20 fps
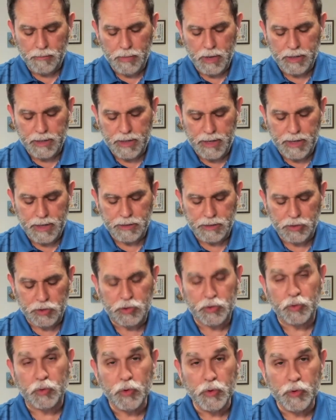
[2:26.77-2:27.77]
but in
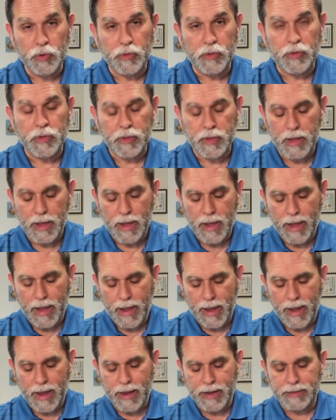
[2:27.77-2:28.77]
truth
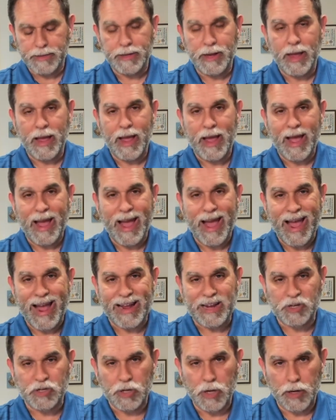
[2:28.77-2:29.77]
and
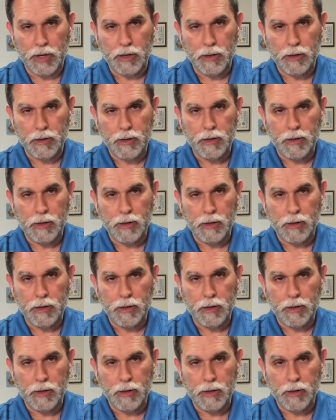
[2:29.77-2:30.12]
action."